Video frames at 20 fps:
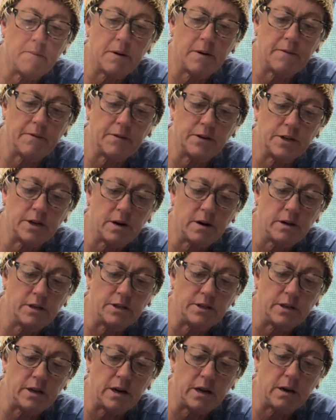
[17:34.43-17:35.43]
Because
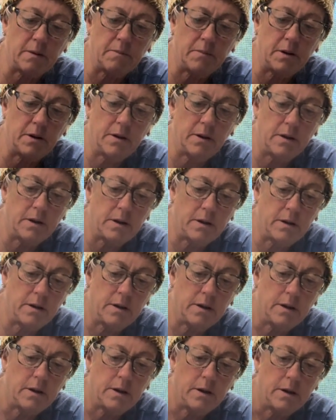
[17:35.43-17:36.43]
as it turns out,
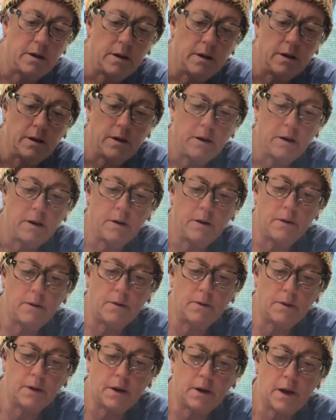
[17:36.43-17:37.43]
my pump really
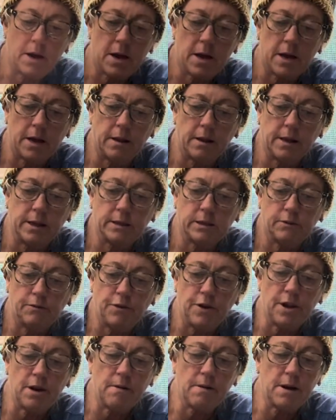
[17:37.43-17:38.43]
was broken.
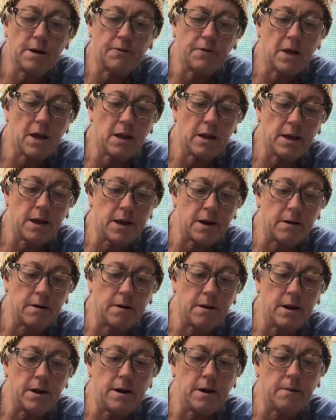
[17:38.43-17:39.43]
Tried to charge
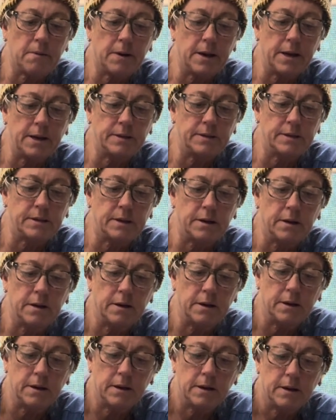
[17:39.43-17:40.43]
it, it would not
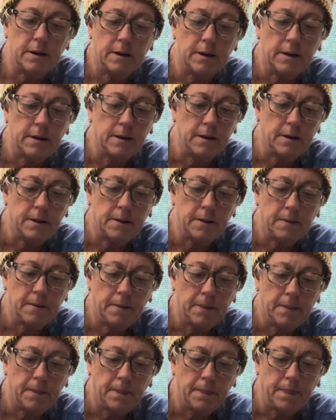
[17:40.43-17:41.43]
charge, but it must have had
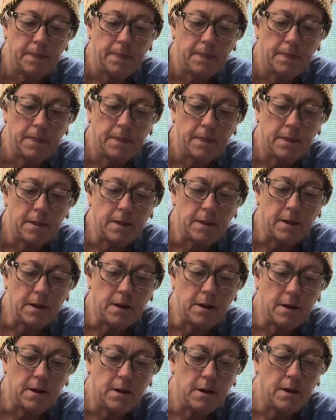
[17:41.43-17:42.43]
enough juice
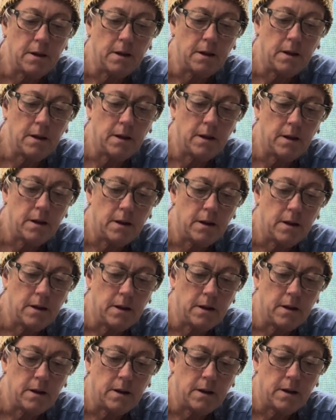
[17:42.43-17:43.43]
left on it for the
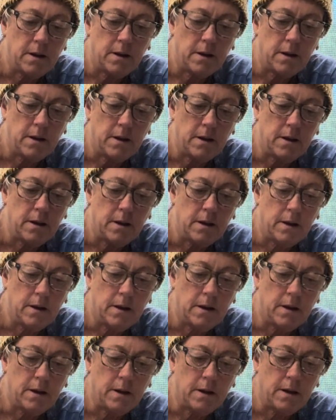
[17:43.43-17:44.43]
light to still
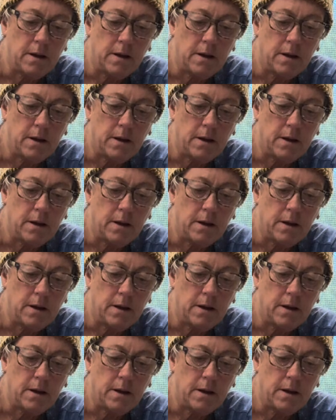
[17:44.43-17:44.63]
work.